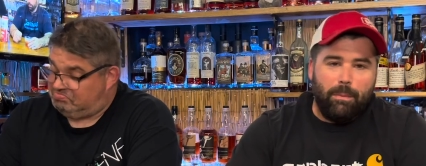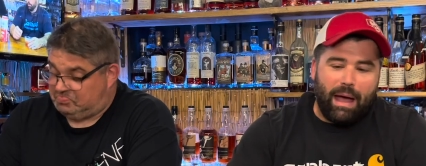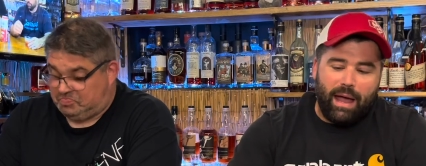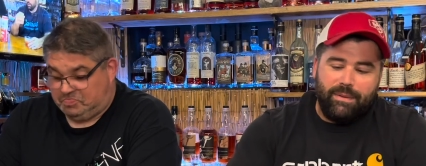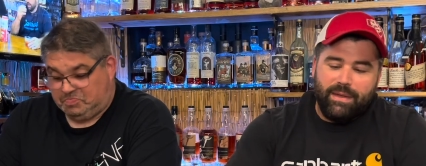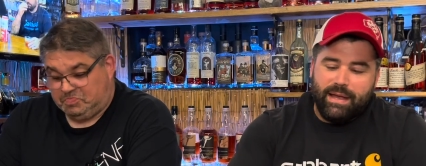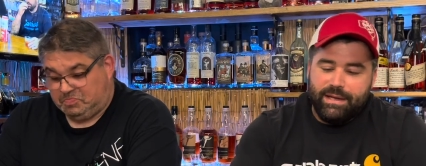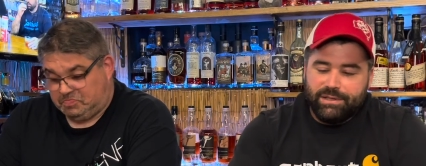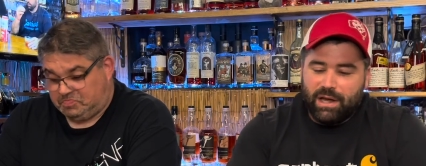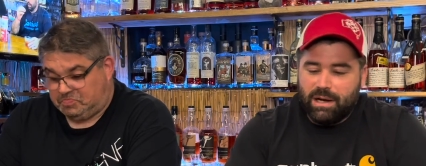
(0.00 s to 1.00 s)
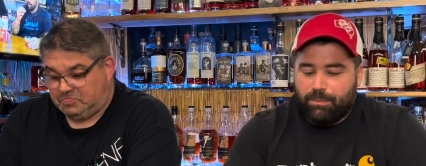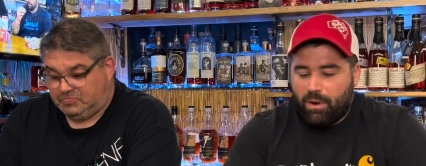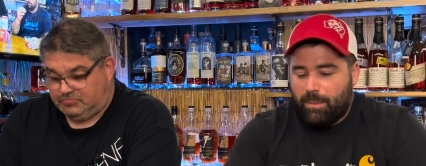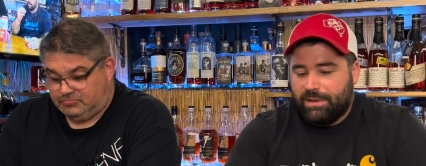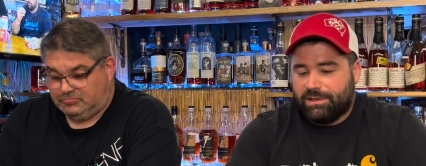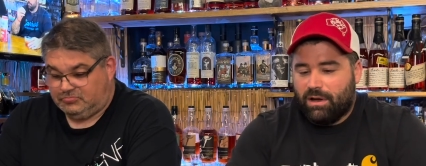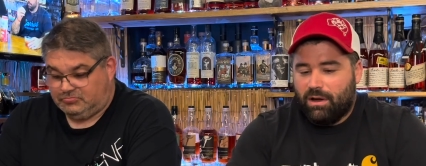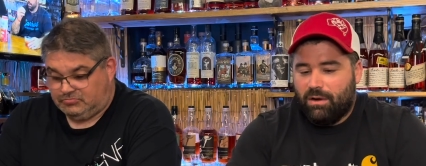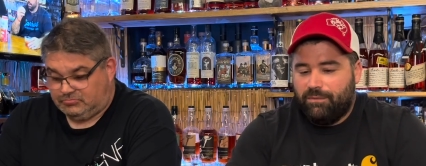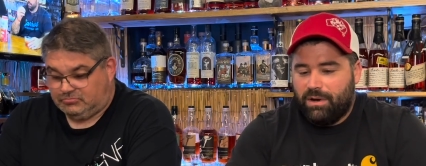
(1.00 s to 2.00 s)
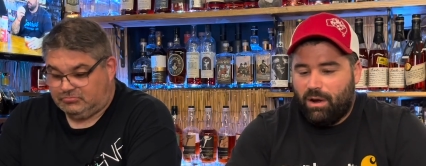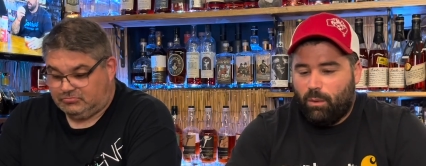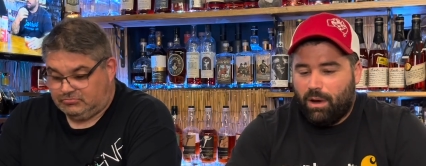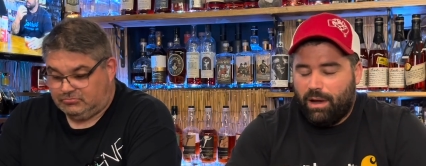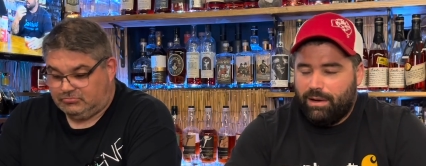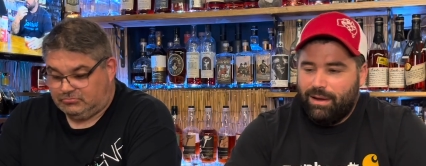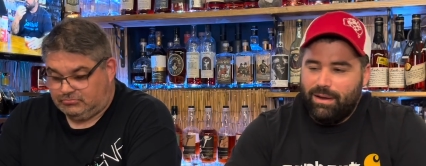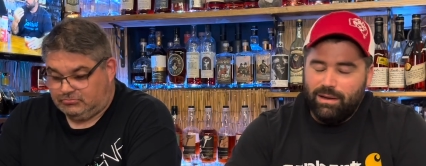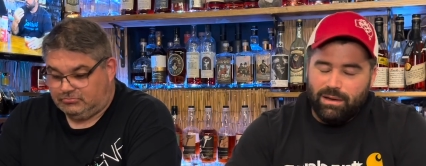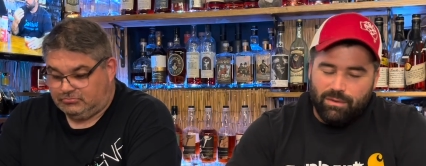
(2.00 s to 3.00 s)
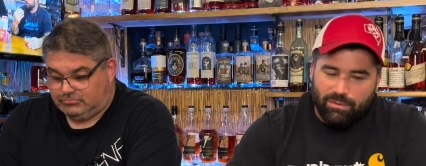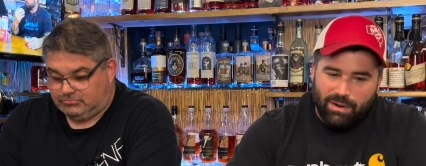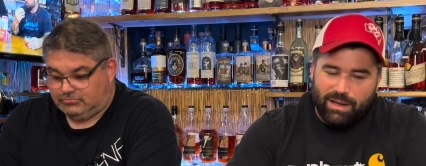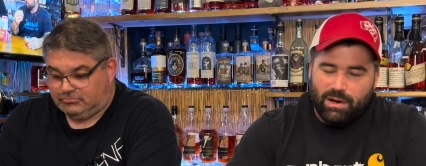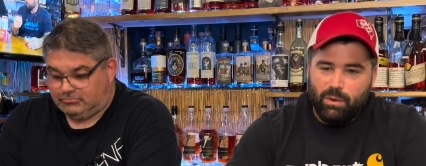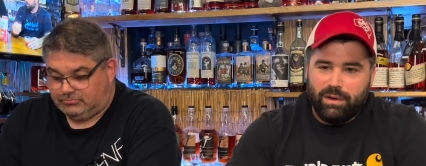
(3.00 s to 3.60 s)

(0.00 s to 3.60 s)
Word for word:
Speaker 1: buying these on the premise of you know what, you really don't